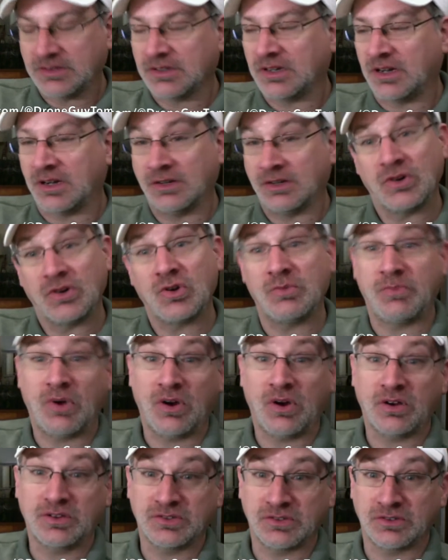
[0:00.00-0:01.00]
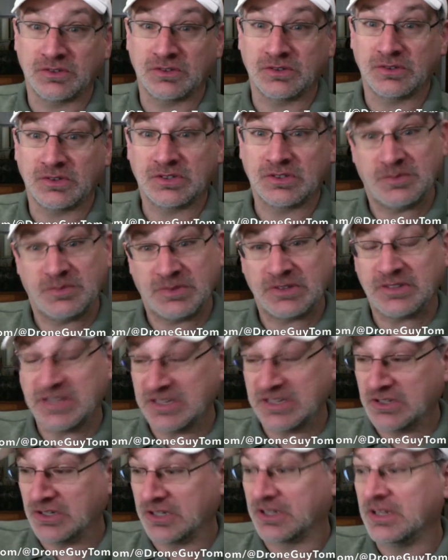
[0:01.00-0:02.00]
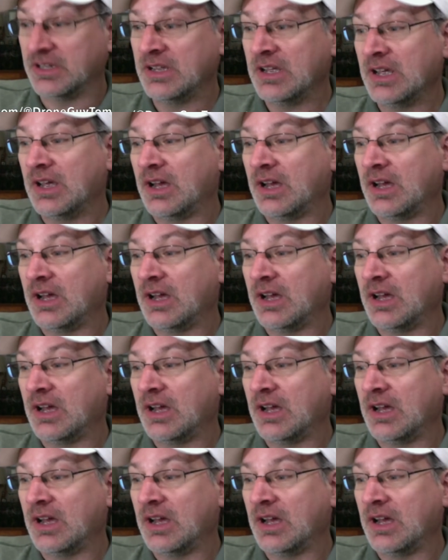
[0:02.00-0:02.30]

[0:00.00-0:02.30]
Uh, local parks are, are typically good.